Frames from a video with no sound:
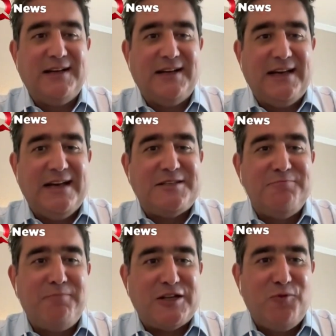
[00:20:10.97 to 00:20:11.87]
It's
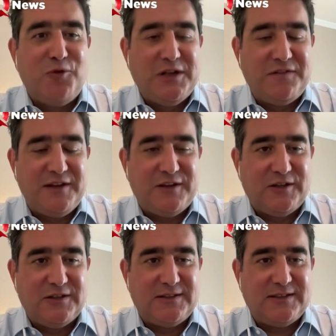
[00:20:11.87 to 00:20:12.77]
much more
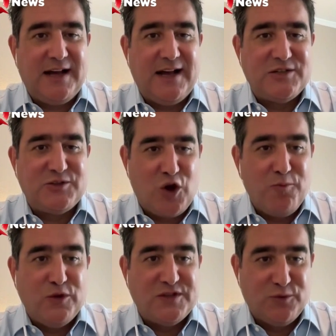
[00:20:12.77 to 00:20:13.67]
difficult, as Trump
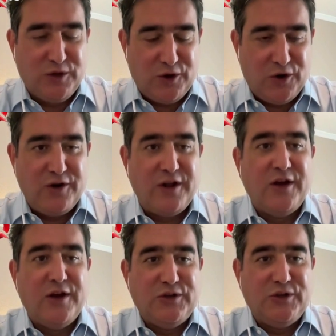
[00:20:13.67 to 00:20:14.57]
will soon learn,
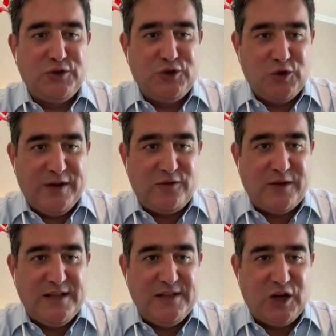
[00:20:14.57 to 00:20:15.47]
to do it
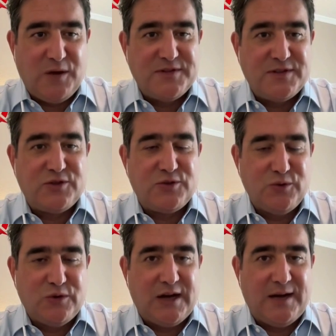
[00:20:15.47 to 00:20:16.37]
when it comes
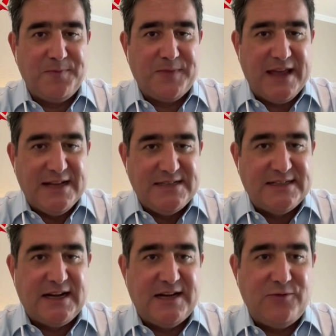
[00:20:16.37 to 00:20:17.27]
to
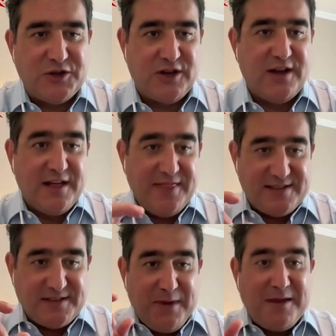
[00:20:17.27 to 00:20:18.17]
India and Russia. There's
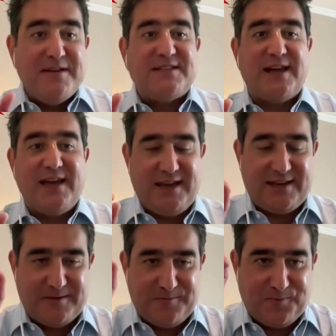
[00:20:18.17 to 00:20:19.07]
a big mistake
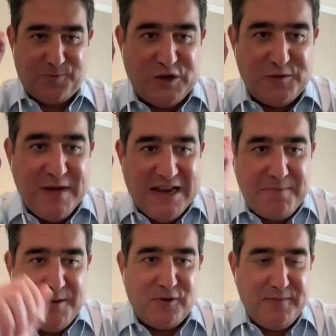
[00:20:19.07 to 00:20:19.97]
which many
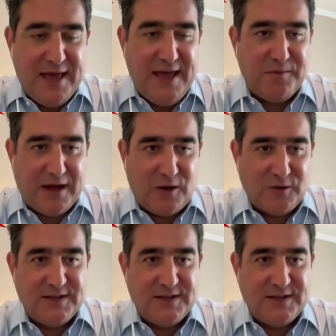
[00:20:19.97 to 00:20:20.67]
people make about